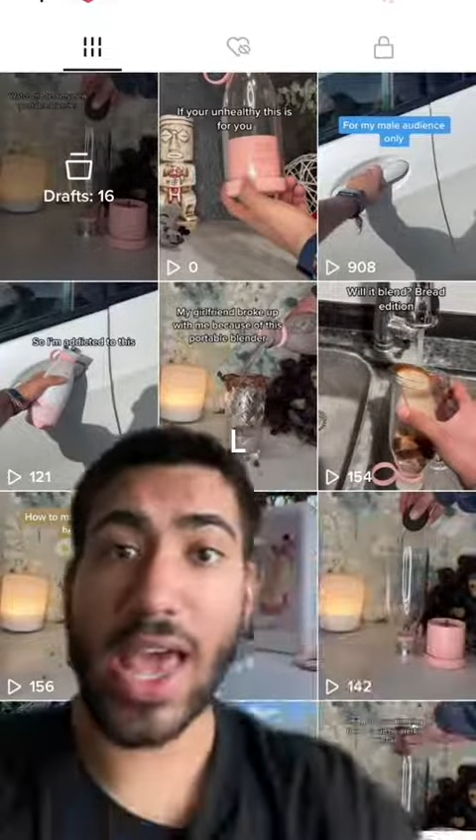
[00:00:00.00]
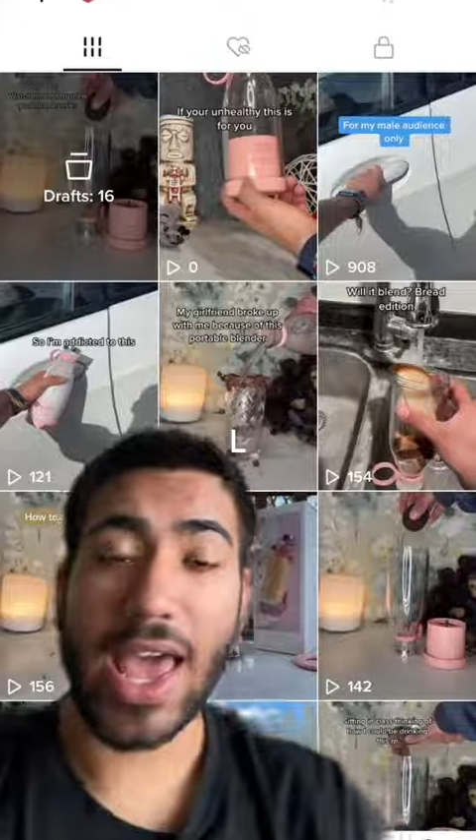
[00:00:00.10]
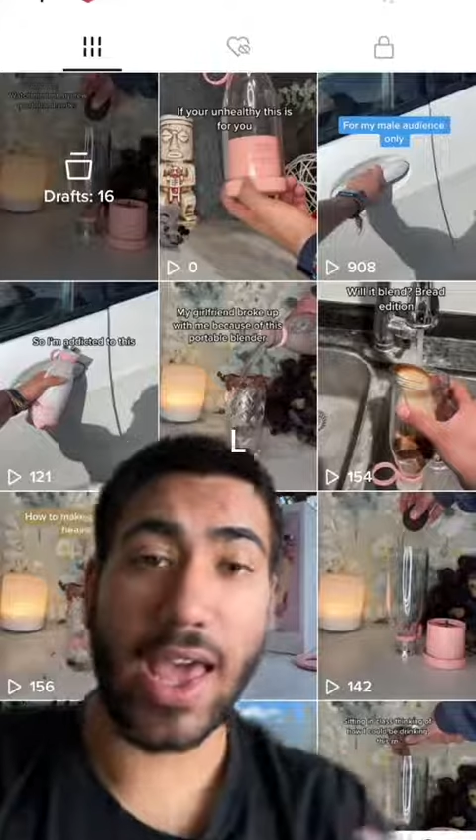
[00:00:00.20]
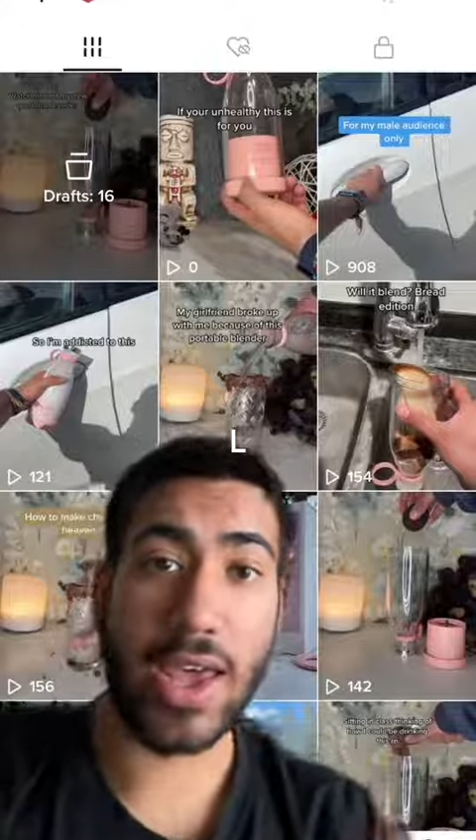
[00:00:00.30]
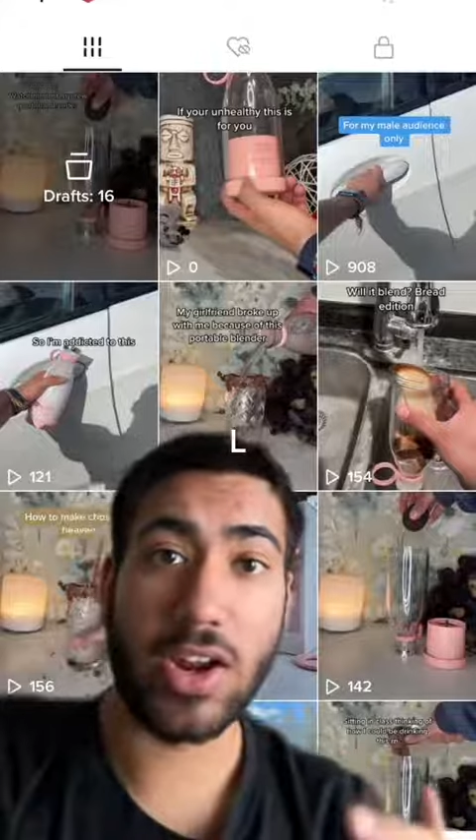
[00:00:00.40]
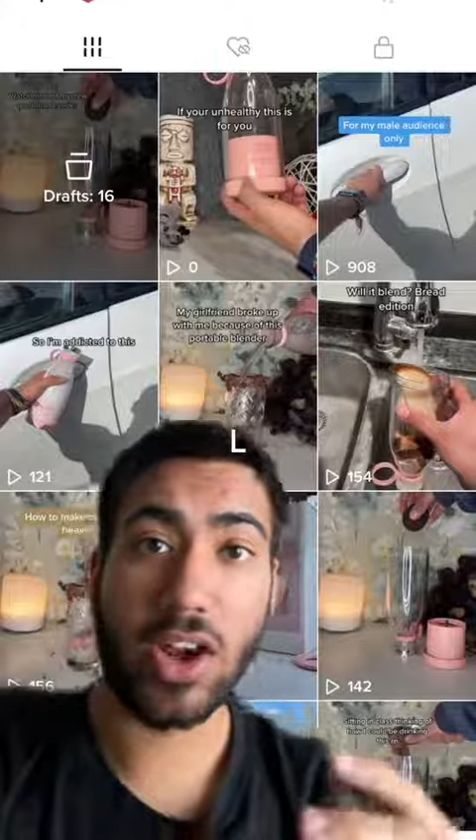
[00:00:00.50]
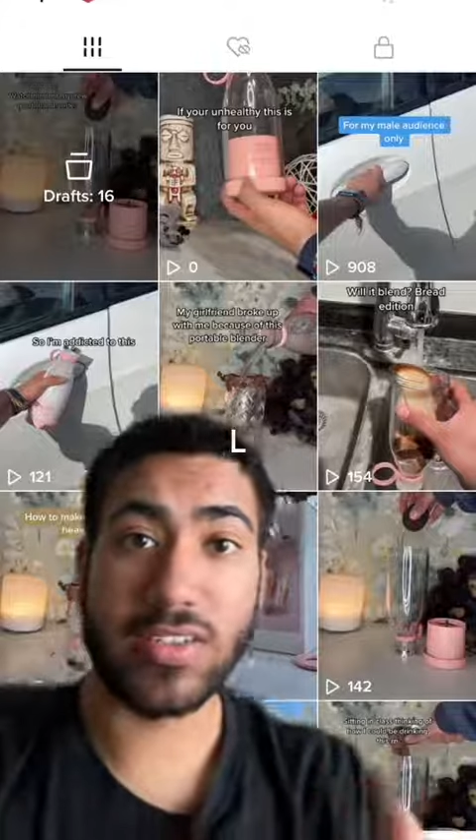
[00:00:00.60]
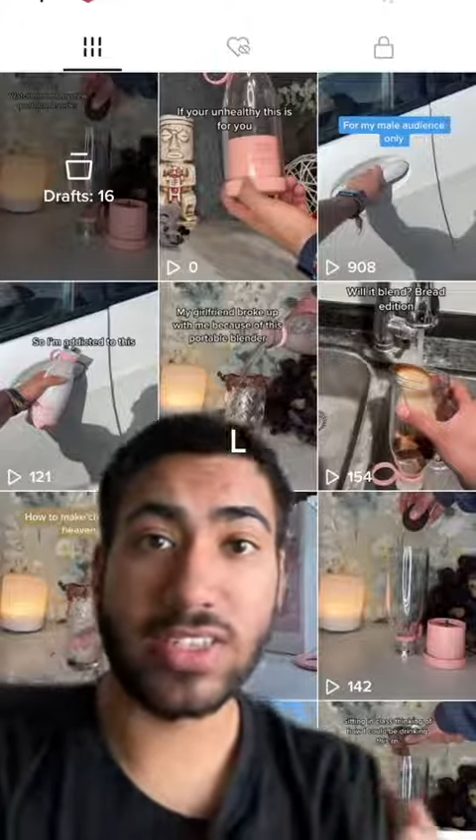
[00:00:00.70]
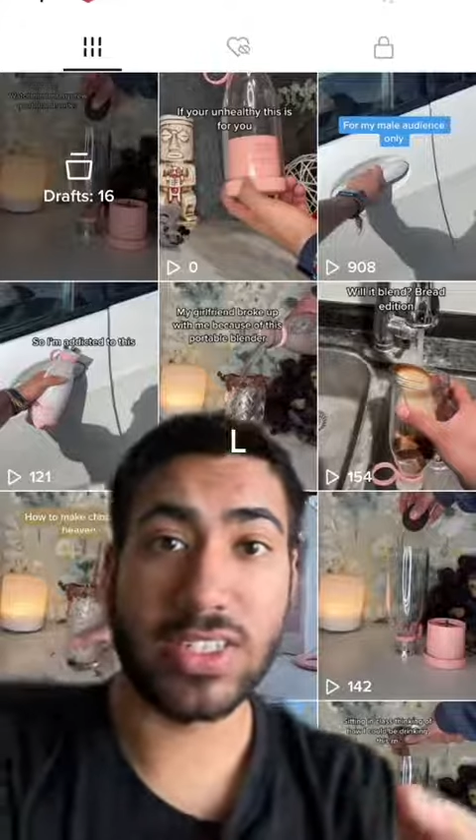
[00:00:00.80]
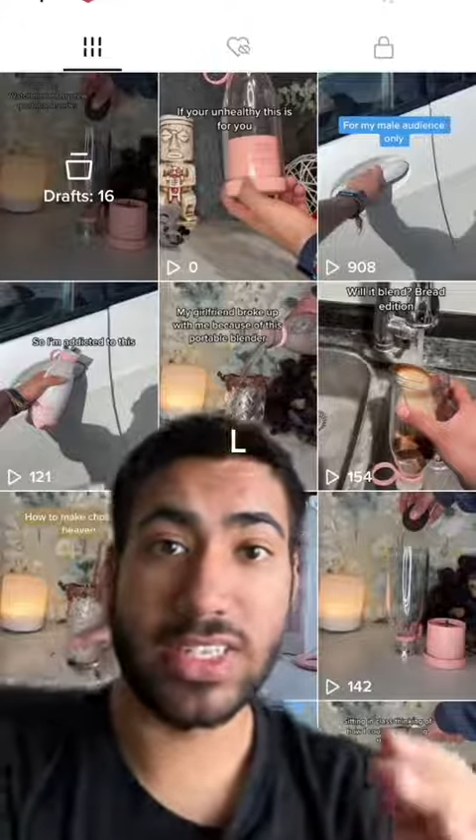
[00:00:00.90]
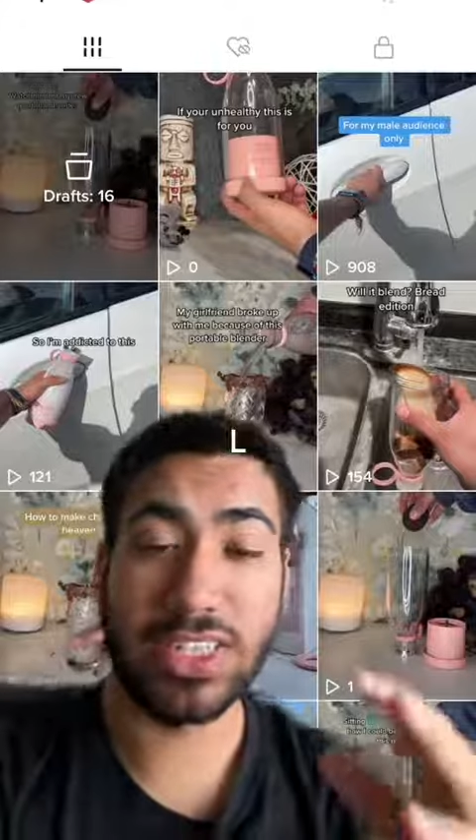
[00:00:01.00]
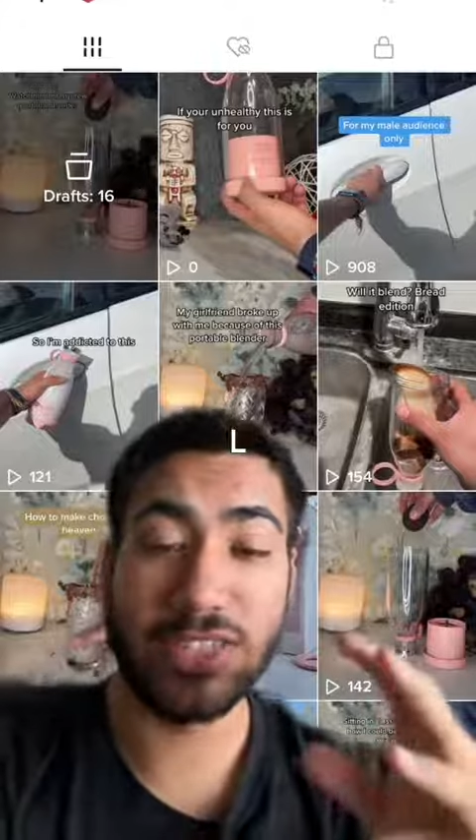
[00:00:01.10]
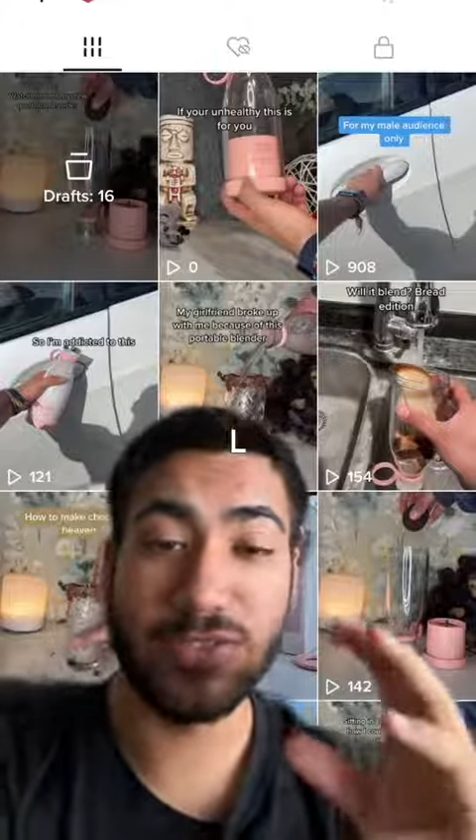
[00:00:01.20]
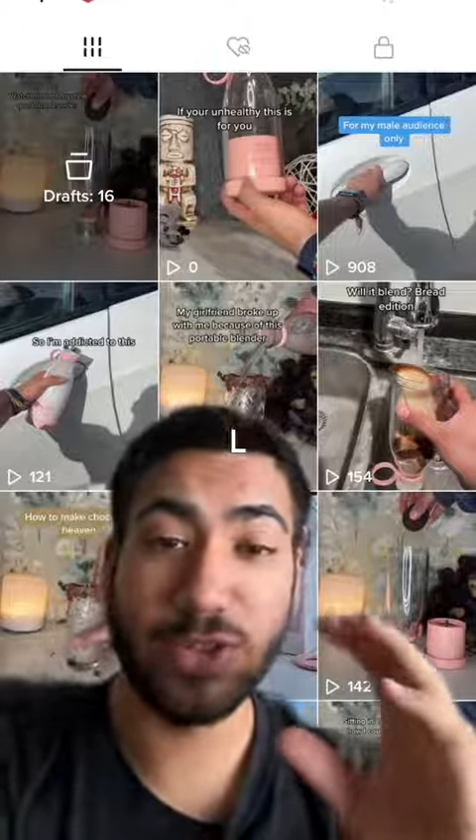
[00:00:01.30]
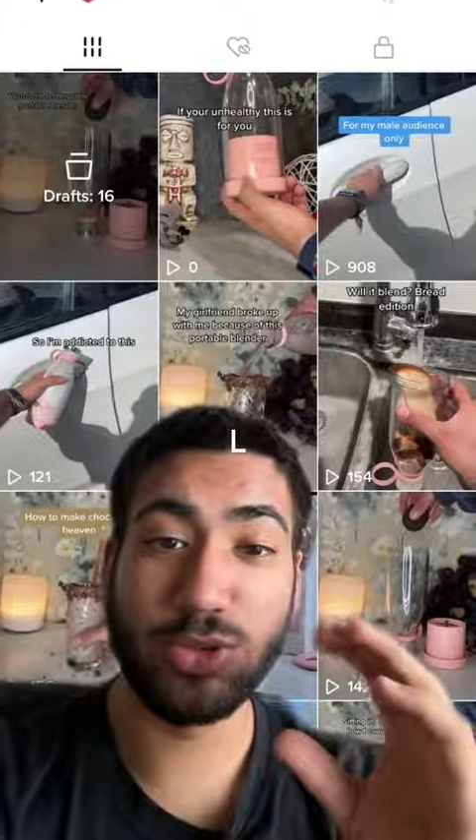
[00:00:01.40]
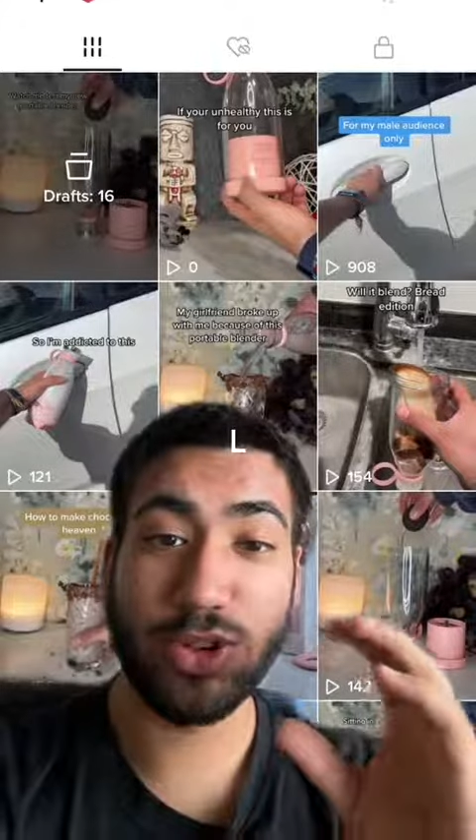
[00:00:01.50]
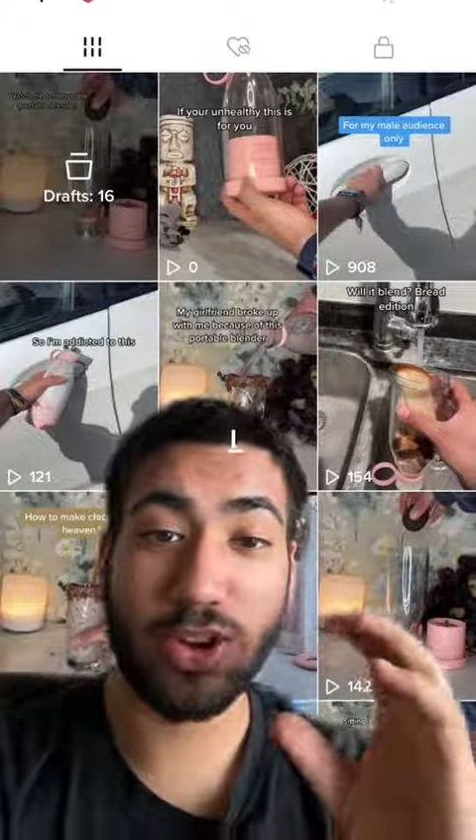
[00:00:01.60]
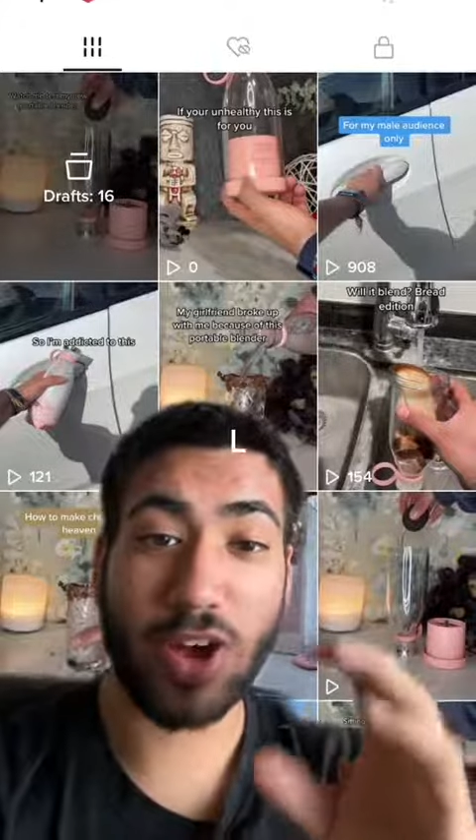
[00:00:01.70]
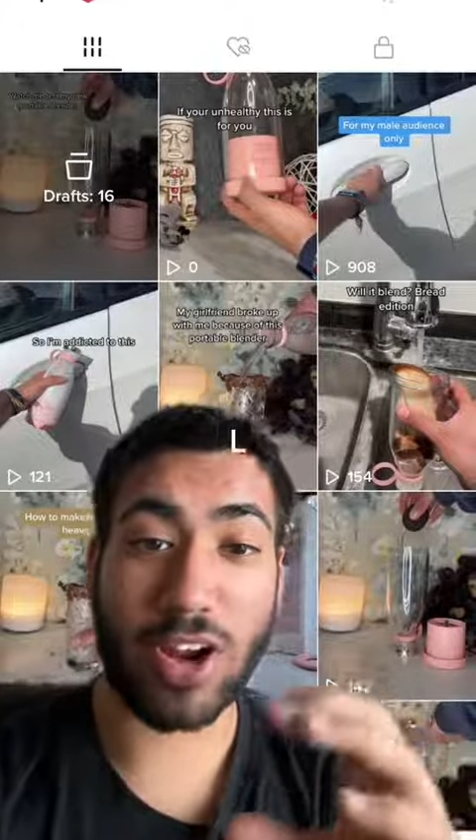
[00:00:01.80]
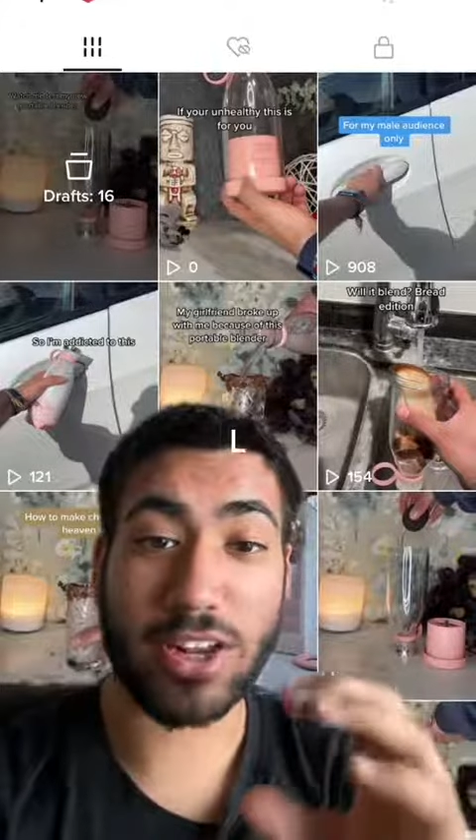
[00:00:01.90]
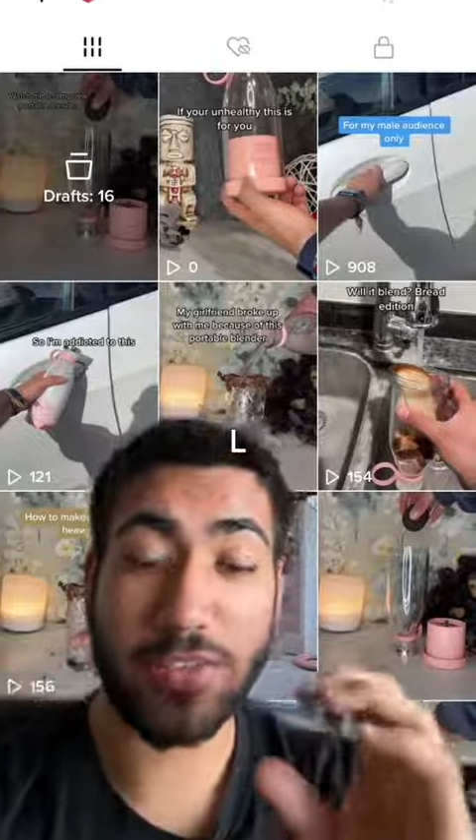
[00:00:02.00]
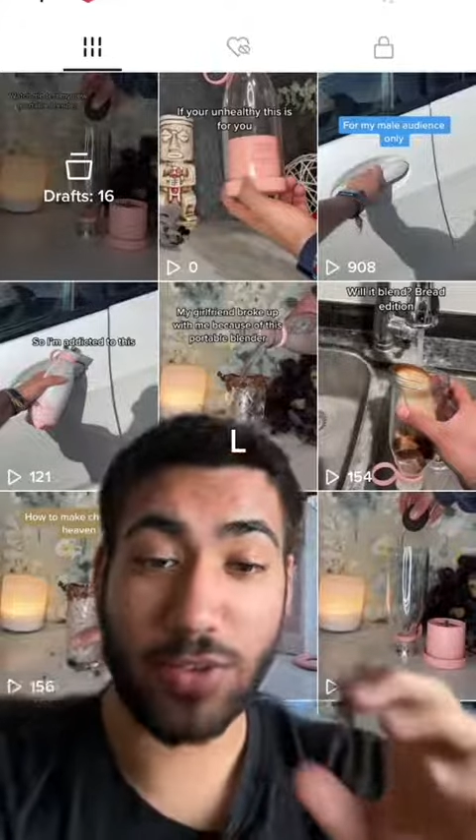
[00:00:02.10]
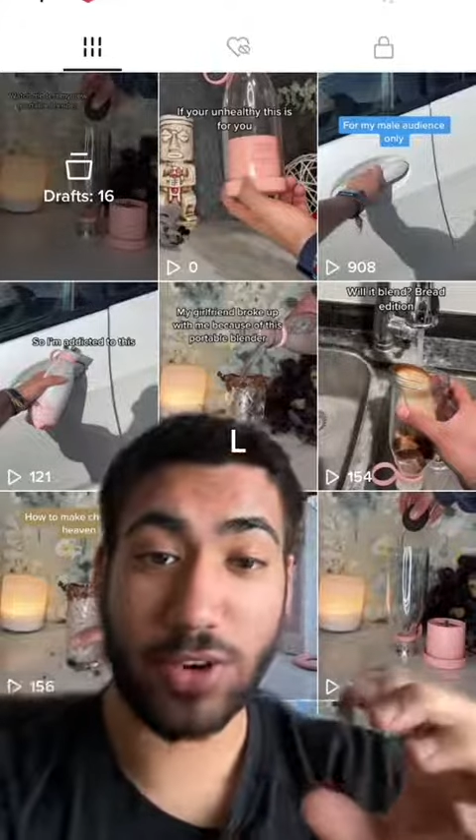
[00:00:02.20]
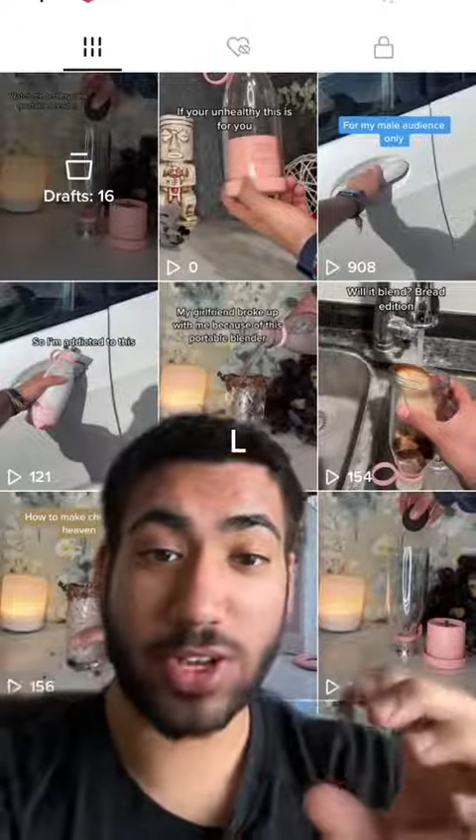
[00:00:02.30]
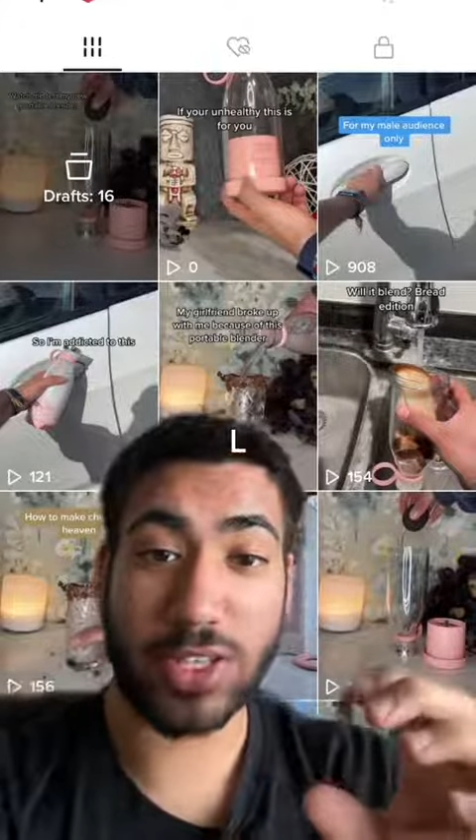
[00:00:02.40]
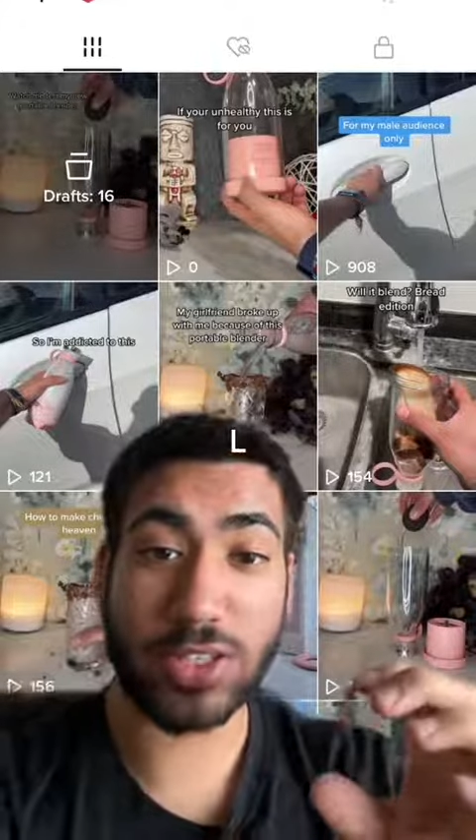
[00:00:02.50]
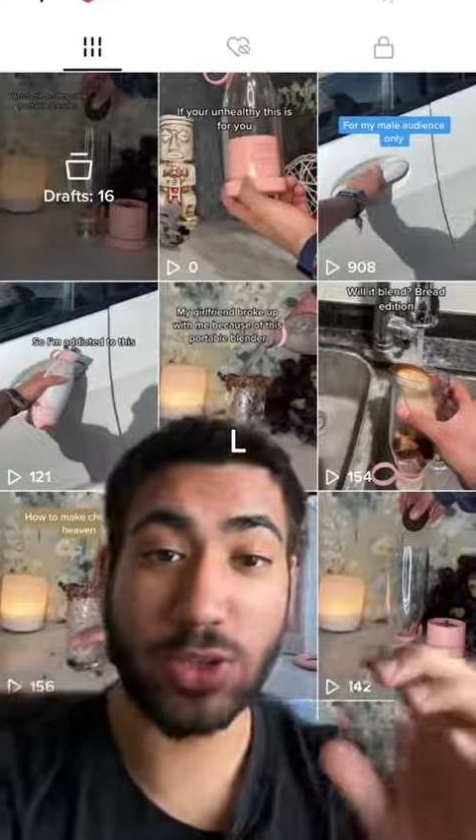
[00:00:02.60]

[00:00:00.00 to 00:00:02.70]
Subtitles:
and obviously these views are not converting